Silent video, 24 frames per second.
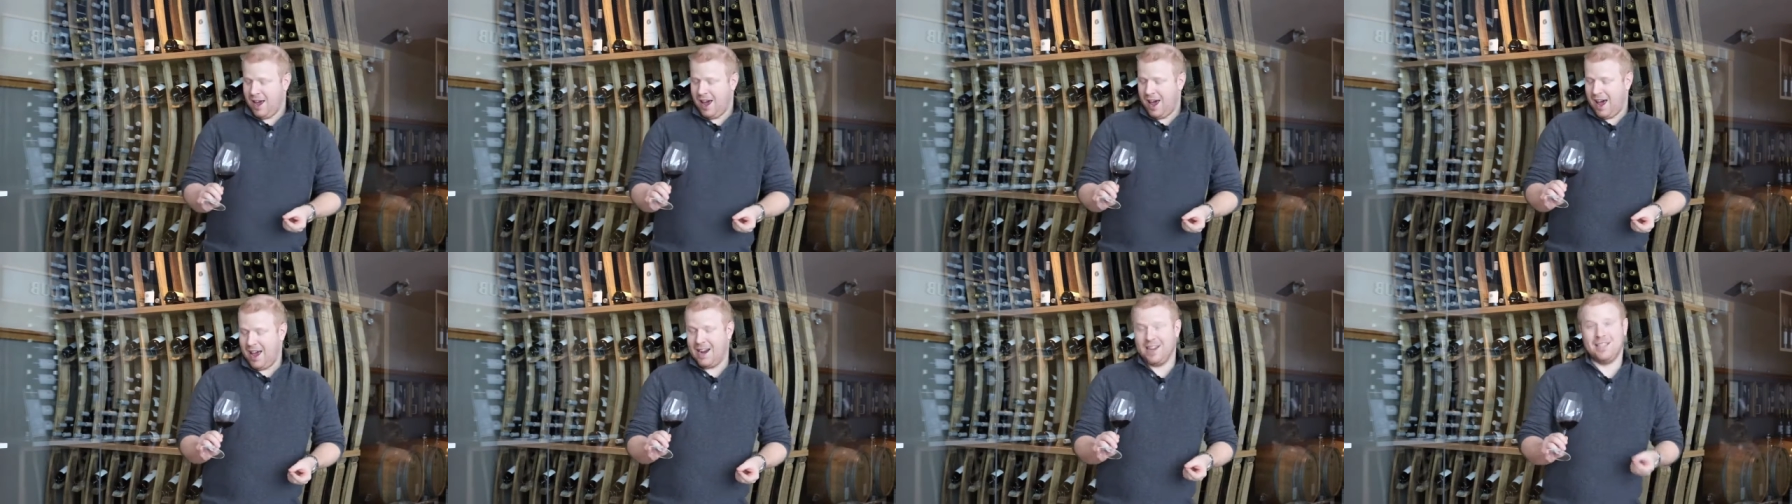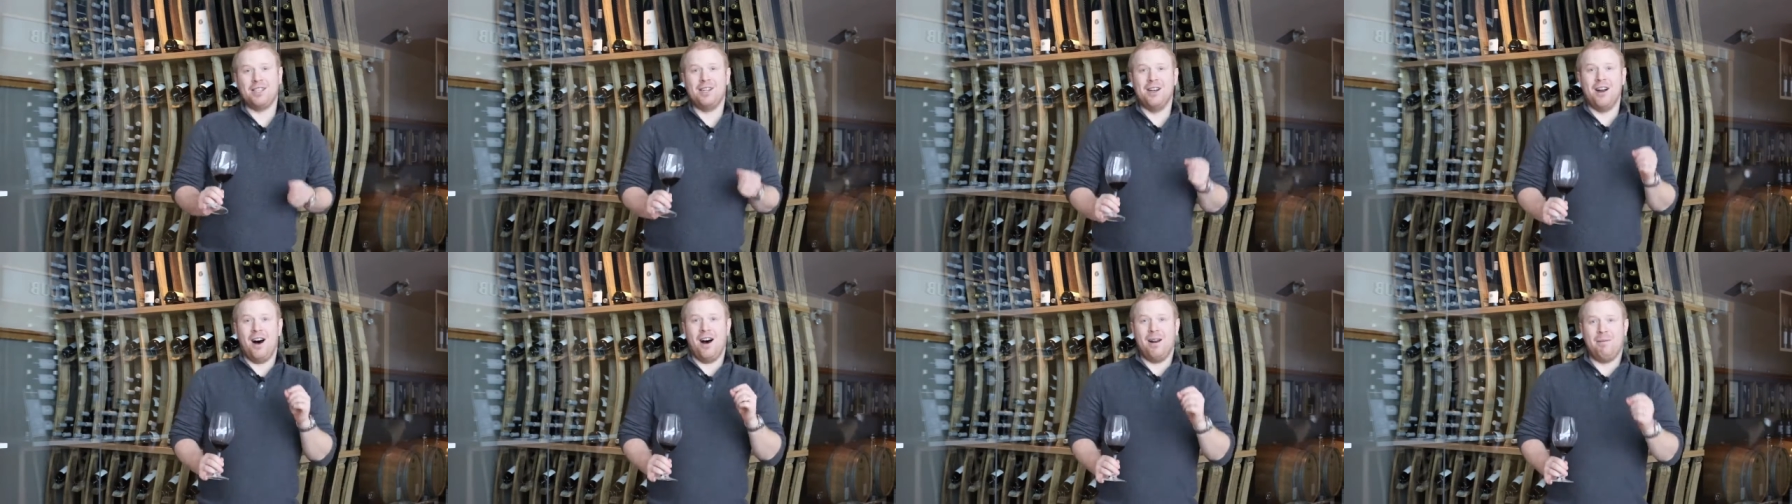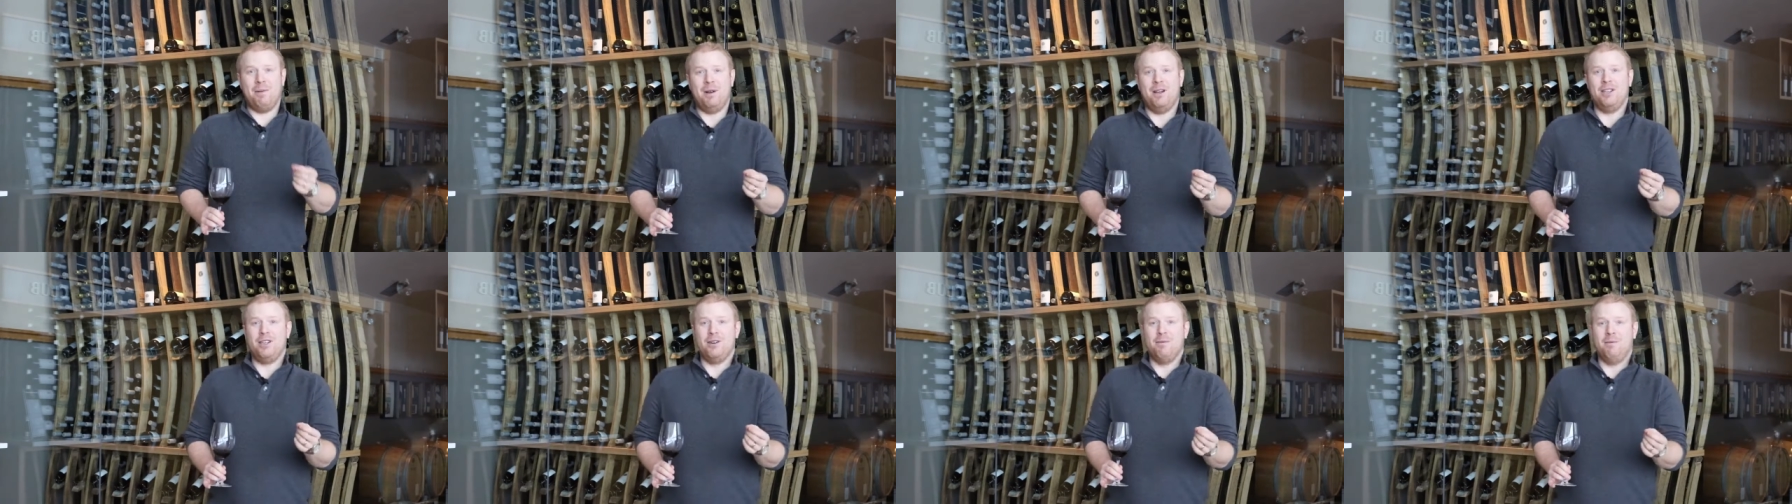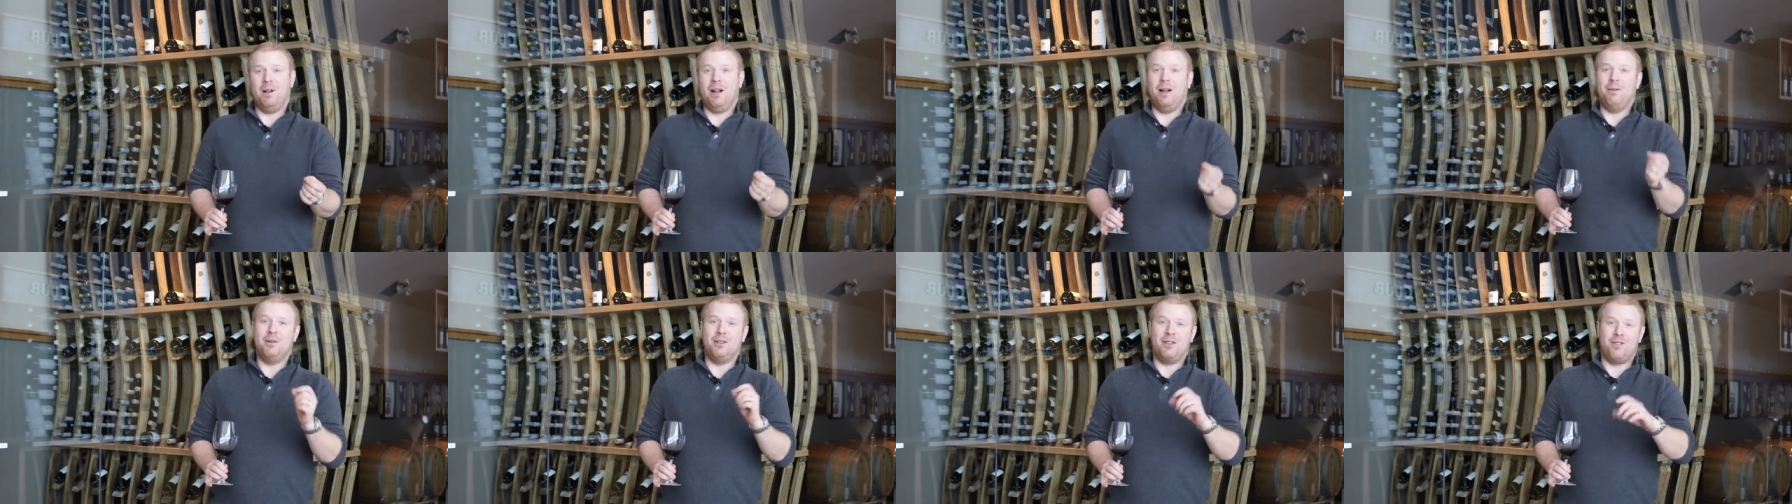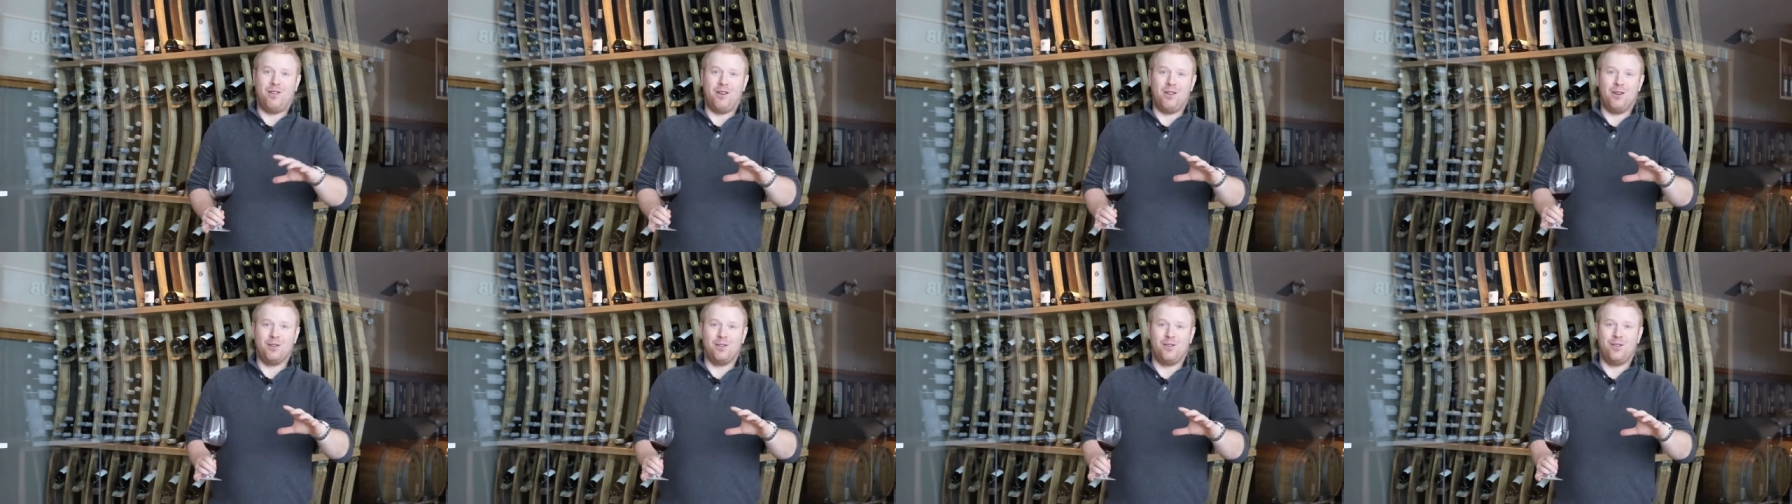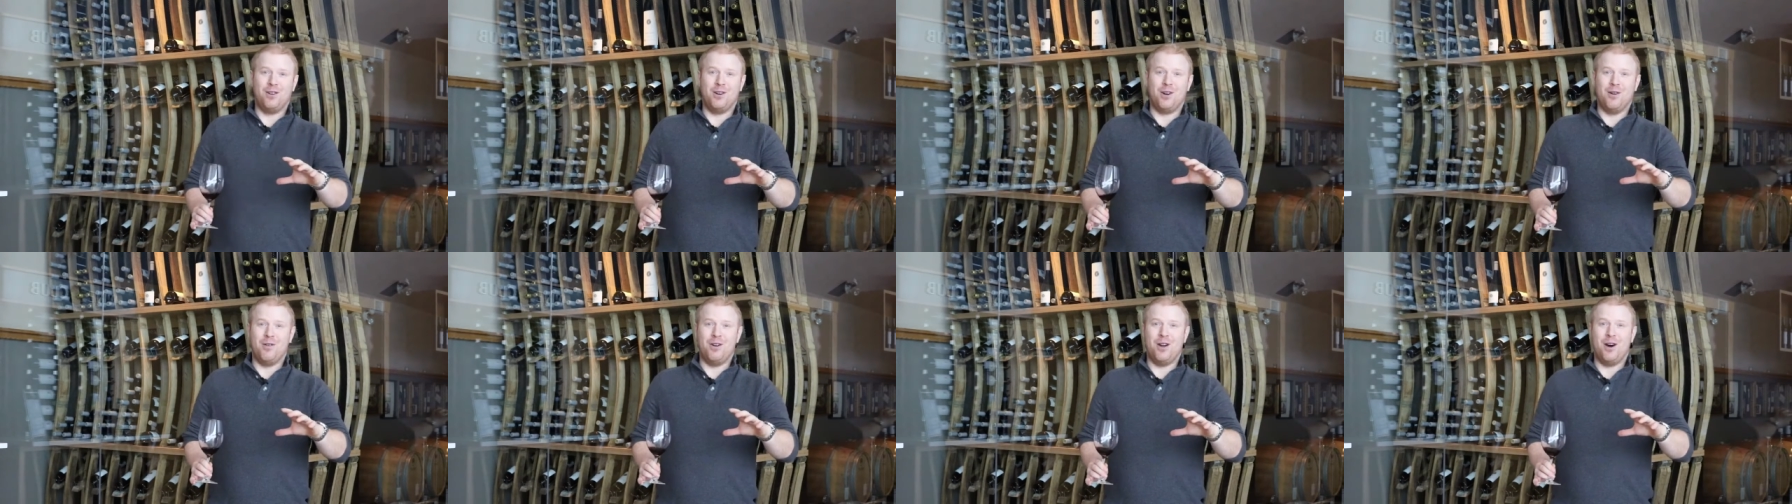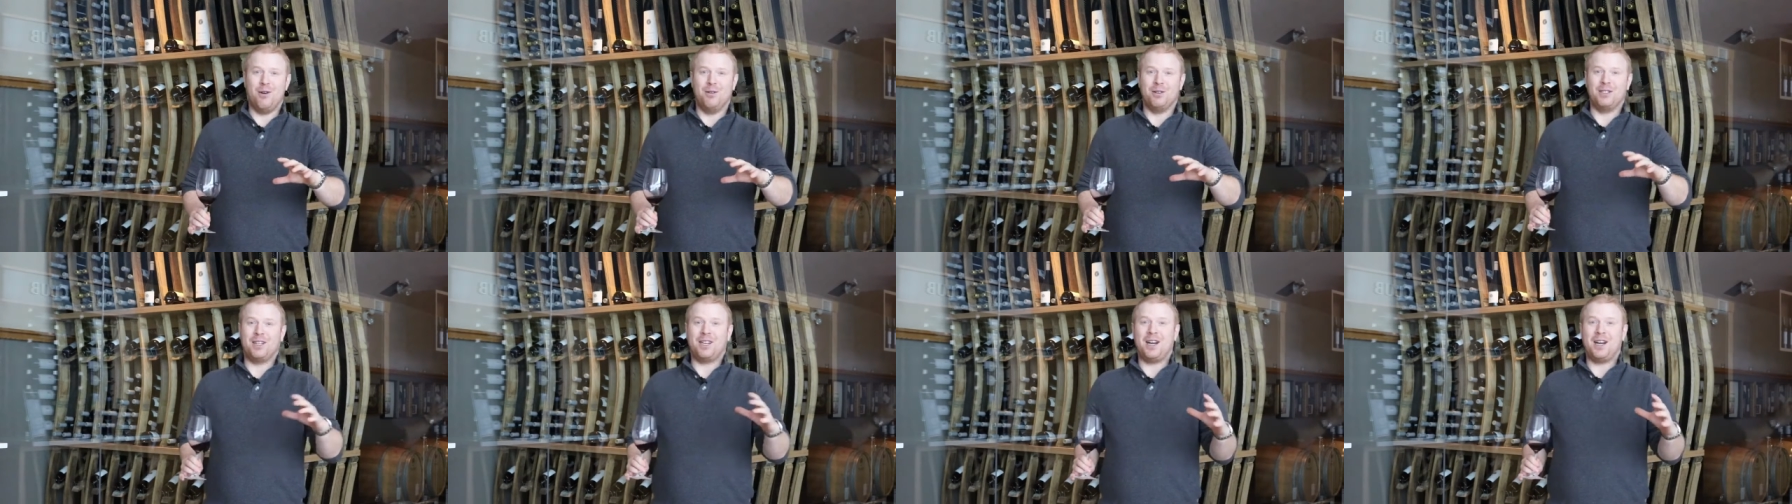And it's not pigeon blood, which for those of you who don't know is